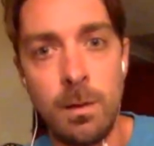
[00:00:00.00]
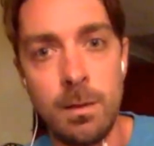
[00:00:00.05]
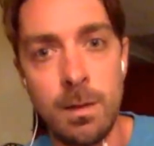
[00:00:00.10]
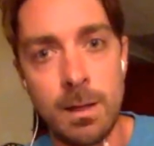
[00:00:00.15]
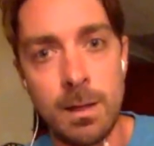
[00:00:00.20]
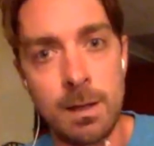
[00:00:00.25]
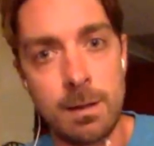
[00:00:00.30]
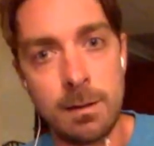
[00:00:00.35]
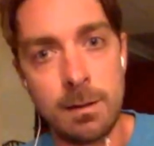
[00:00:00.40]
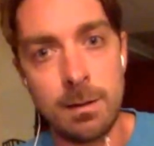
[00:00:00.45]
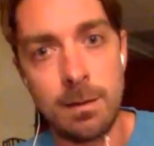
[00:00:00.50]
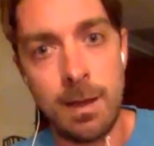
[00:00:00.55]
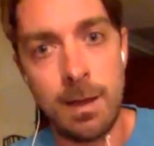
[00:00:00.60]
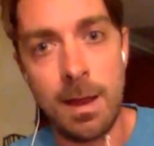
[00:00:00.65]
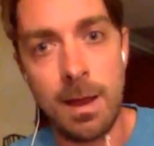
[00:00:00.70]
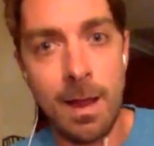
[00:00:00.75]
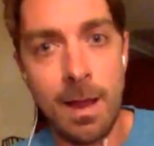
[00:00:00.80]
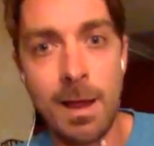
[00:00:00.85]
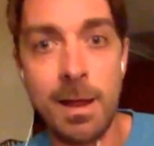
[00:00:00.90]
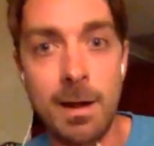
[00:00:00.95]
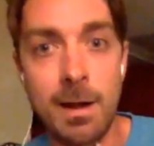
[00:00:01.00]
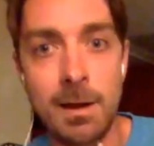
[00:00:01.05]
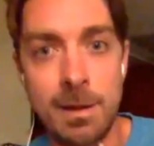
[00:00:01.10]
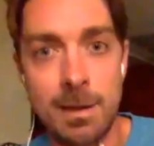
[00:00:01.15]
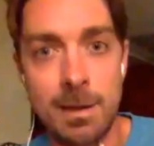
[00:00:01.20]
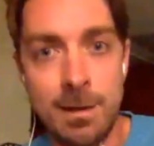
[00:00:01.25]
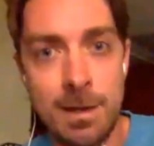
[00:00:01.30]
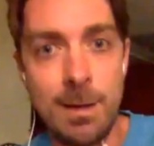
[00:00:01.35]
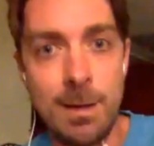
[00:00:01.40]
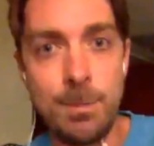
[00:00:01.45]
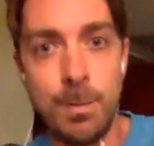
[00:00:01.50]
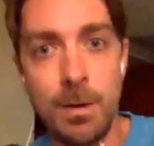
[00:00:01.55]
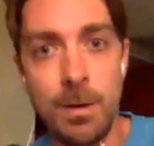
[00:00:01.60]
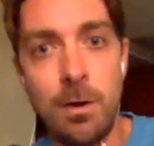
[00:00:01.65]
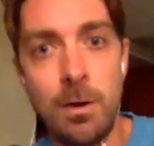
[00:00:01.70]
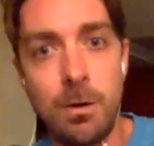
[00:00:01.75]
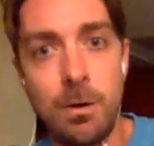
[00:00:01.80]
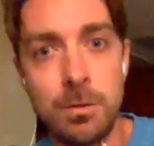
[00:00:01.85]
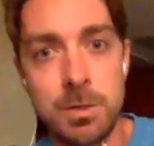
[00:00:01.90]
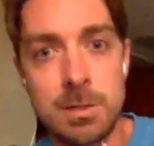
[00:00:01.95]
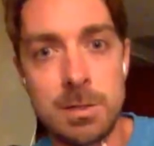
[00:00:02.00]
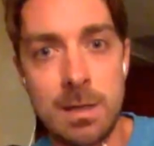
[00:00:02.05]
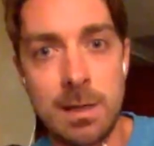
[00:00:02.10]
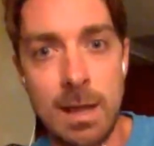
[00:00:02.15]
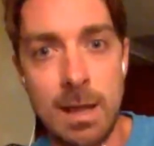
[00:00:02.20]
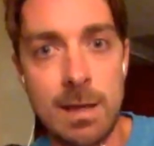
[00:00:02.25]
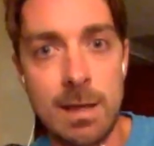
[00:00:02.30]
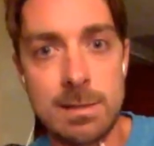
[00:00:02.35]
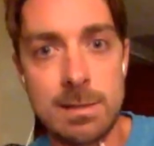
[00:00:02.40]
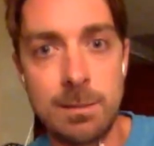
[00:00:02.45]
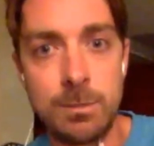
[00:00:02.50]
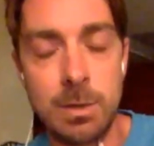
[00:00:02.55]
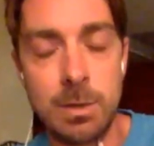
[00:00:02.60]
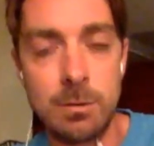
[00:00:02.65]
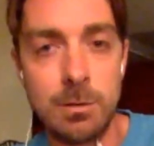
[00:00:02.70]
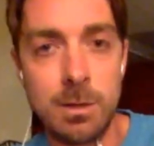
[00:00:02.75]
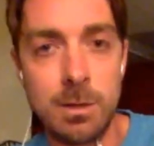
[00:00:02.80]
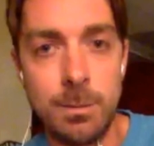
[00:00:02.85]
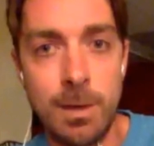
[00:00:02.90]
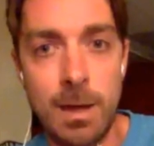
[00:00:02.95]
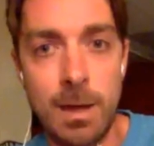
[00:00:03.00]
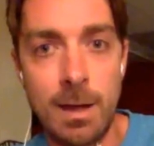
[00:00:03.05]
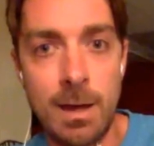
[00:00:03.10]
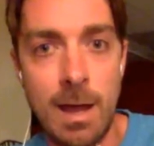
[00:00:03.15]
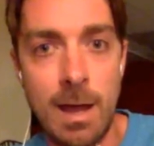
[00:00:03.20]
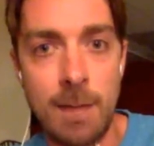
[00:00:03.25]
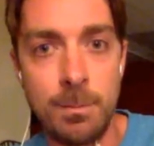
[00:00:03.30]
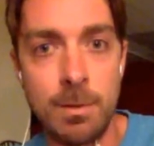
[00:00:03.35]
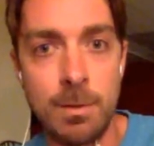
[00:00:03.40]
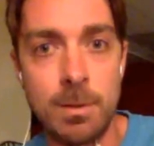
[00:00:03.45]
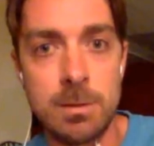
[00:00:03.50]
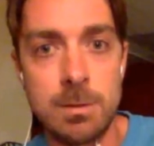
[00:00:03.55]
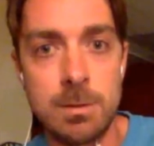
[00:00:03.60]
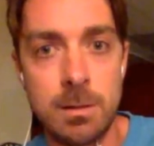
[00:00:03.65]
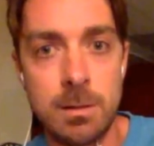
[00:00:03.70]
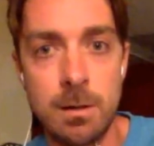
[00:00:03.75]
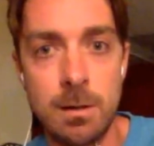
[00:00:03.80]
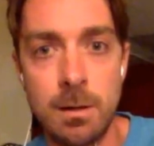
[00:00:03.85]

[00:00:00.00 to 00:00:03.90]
like I got to keep it all just in case something really bad happens,